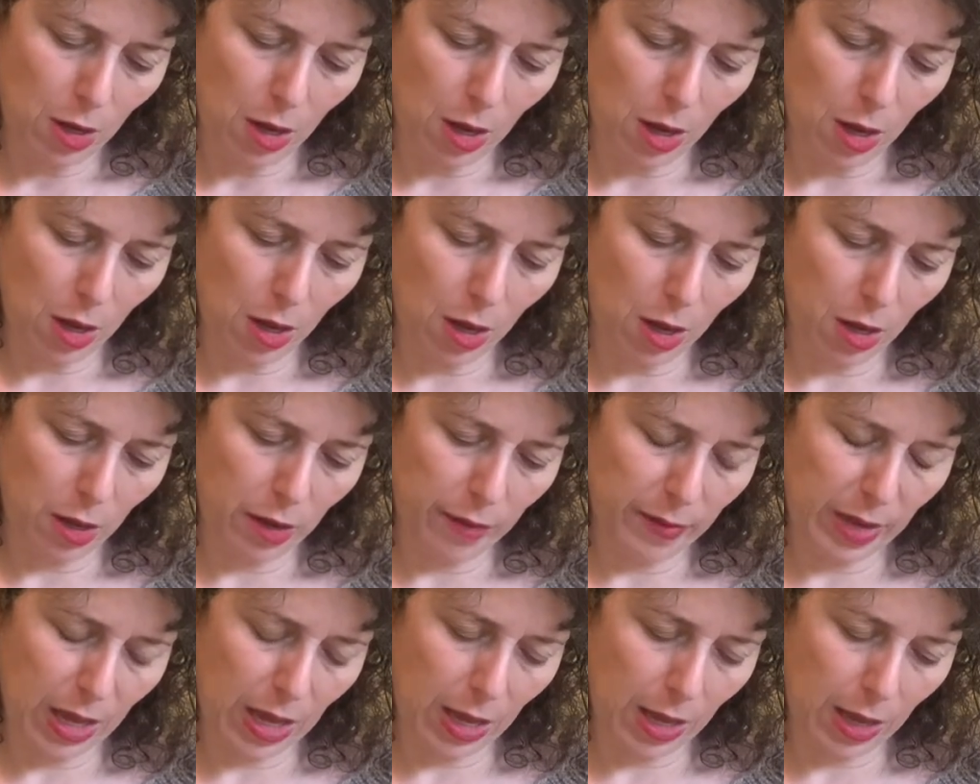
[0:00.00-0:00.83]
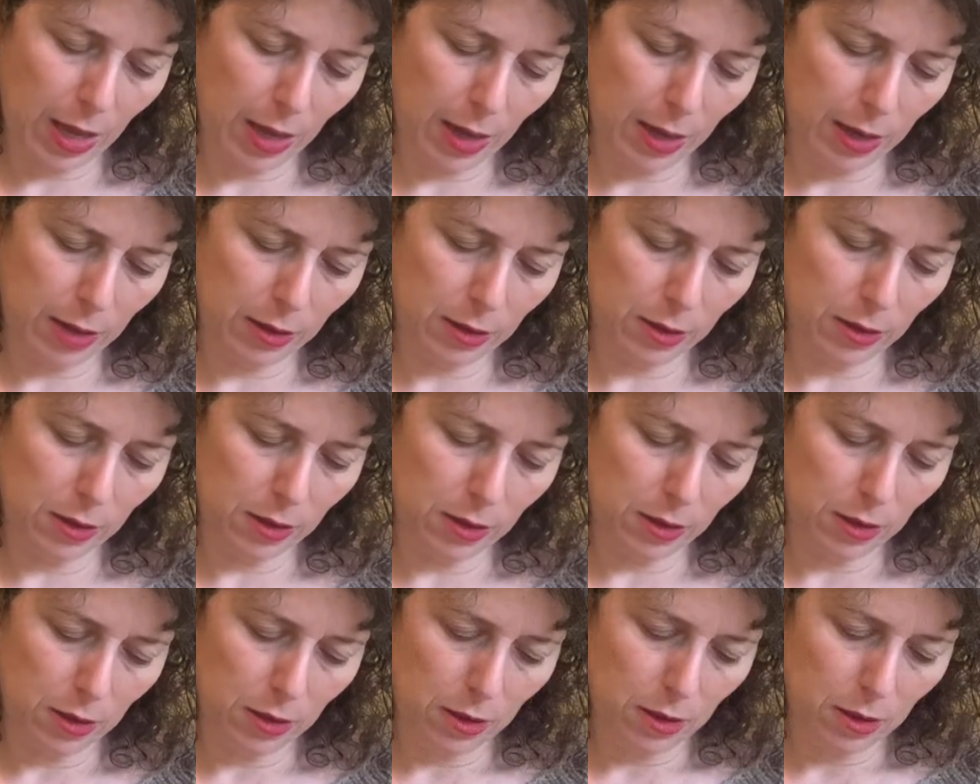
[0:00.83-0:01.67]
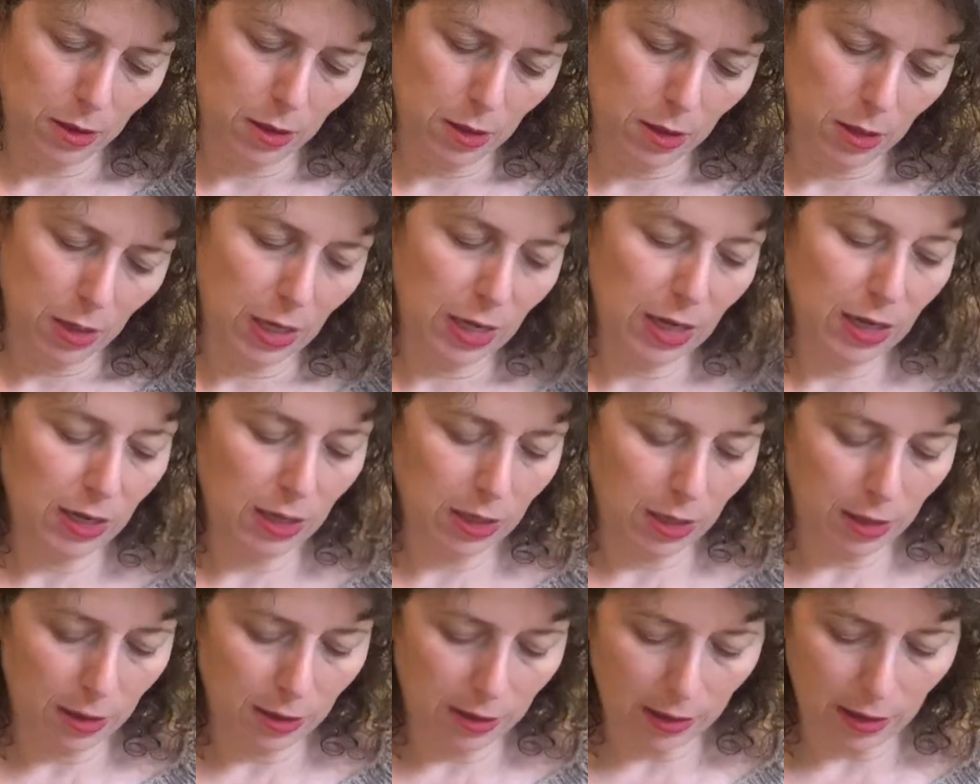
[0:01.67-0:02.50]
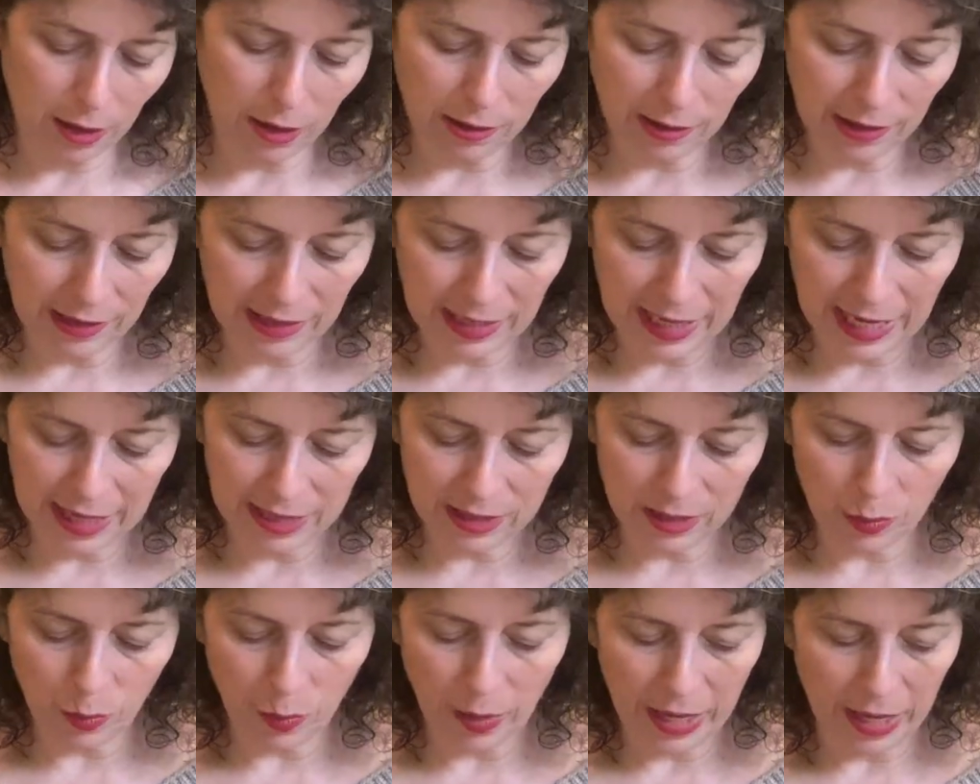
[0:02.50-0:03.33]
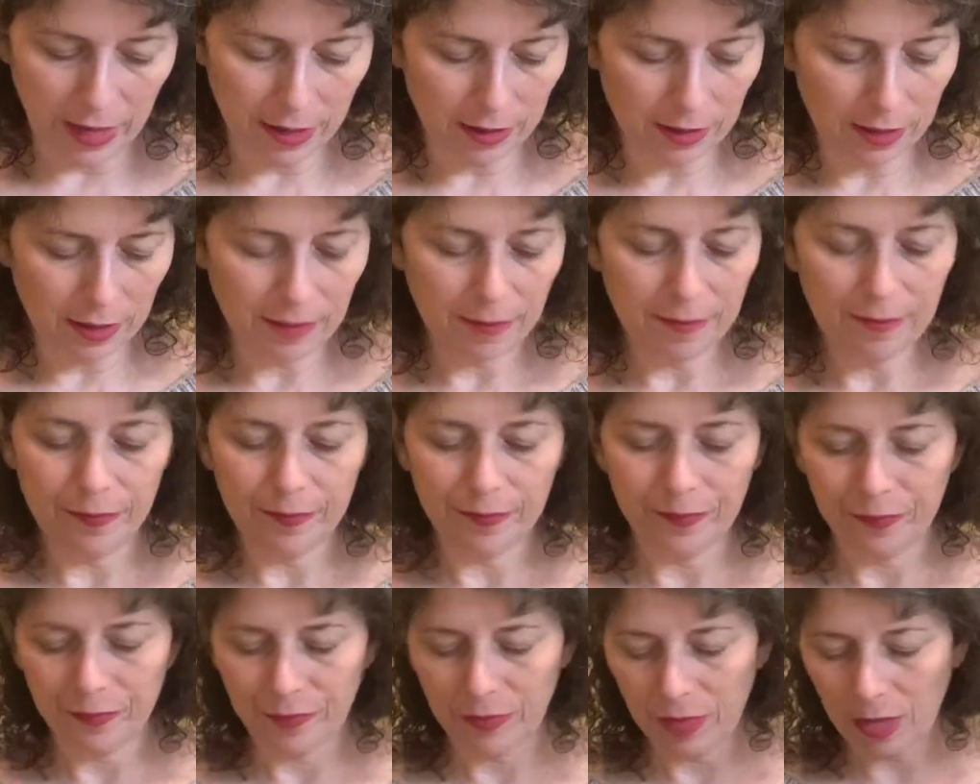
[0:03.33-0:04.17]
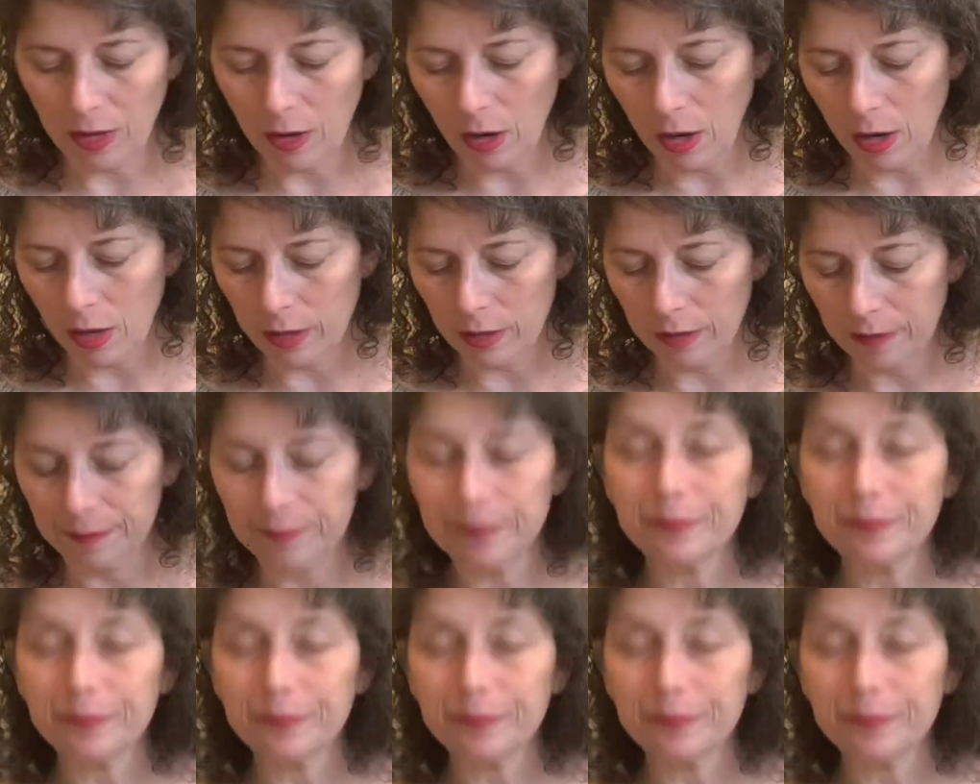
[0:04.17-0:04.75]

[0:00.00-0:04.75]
And it is a lace weight yarn.